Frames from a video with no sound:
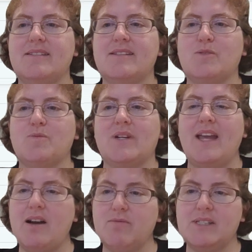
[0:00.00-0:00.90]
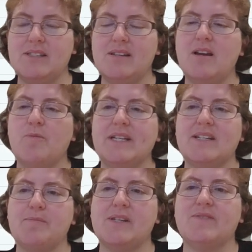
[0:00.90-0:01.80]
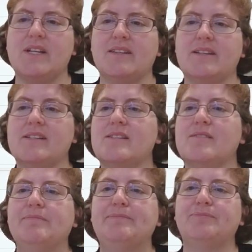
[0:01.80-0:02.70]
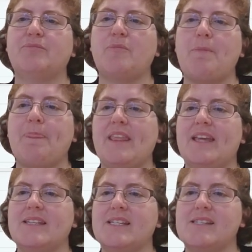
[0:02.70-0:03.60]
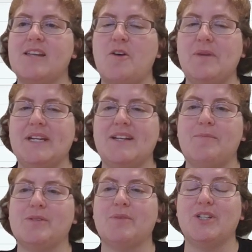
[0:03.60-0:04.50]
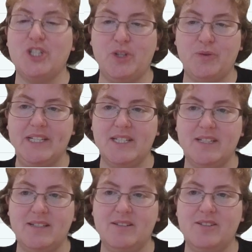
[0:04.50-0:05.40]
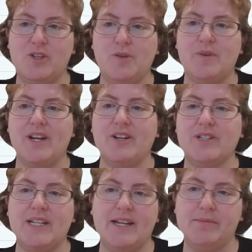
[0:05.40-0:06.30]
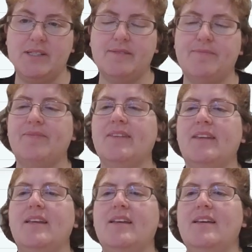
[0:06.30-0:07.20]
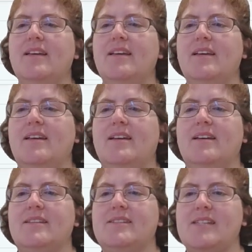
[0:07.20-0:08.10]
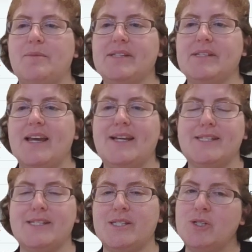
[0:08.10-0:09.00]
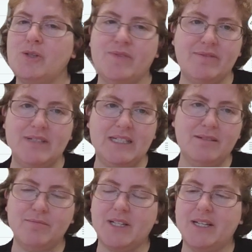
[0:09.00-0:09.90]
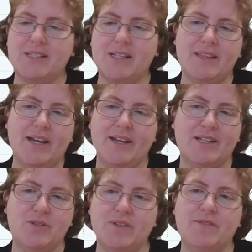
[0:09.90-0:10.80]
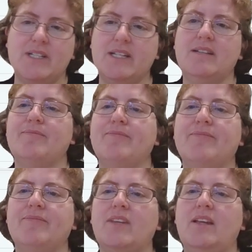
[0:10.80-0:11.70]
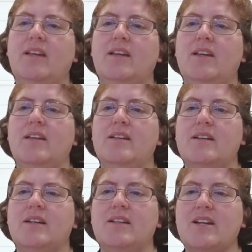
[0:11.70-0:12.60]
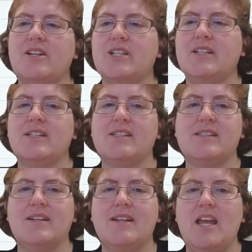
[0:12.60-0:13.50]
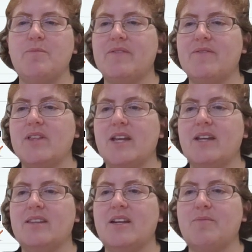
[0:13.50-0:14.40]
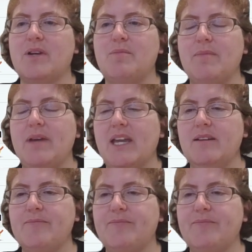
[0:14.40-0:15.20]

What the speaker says: This one counts how many times I've done things. This is how many times I'm going to do it. So 100 times. Sample size is 250 because I like 250. Collection is the name of the thing that I'm going to be making.